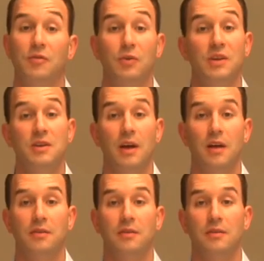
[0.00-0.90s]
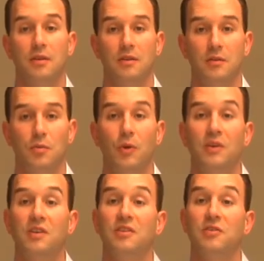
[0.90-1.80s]
After each analysis, it is
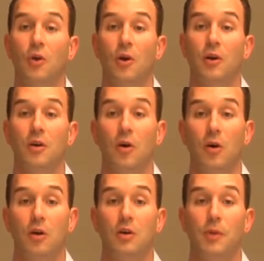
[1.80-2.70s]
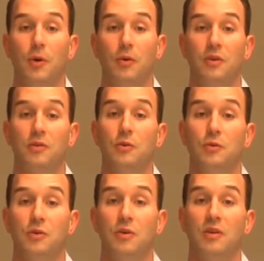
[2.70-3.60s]
important to discard all
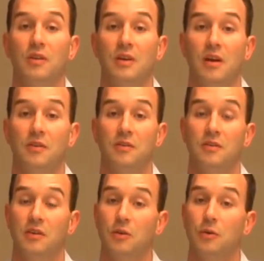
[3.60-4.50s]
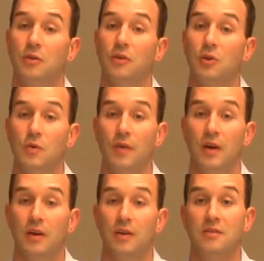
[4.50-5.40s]
components used during the analysis, including the
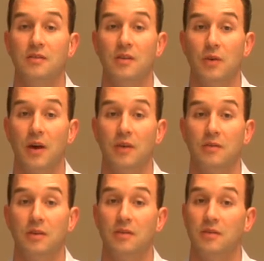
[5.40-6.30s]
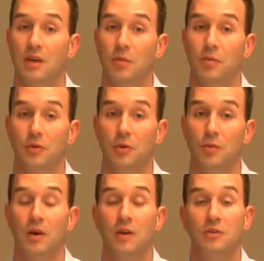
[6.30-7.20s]
cuvette, sensor housing, sample
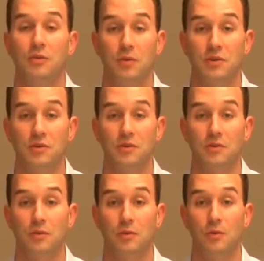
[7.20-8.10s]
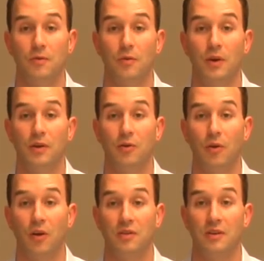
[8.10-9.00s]
tube, syringes, to
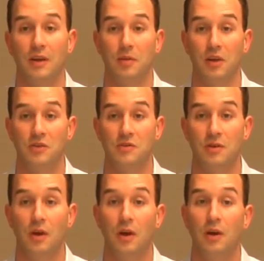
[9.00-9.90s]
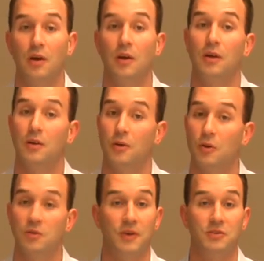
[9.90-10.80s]
avoid cross-contamination.
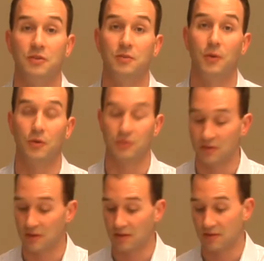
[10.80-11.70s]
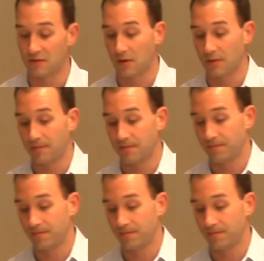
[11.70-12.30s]
No special disposal is necessary.